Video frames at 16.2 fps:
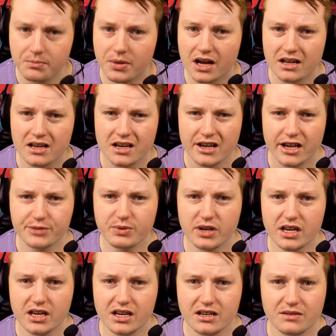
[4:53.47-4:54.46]
but he's
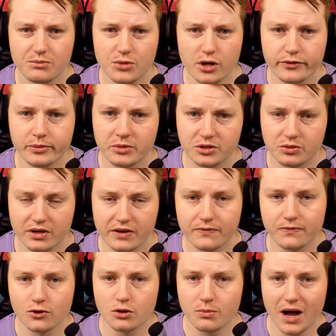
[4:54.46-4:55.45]
been moving between
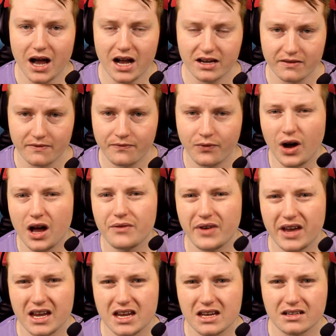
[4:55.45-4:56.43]
fullback and
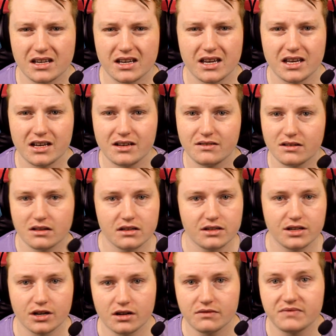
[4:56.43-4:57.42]
5'8", and,
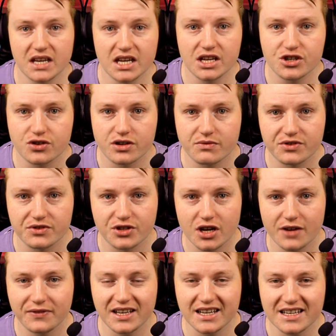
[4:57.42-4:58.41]
the injury
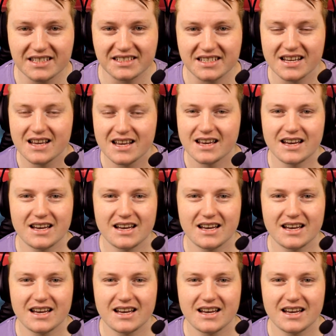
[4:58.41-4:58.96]
reserve list.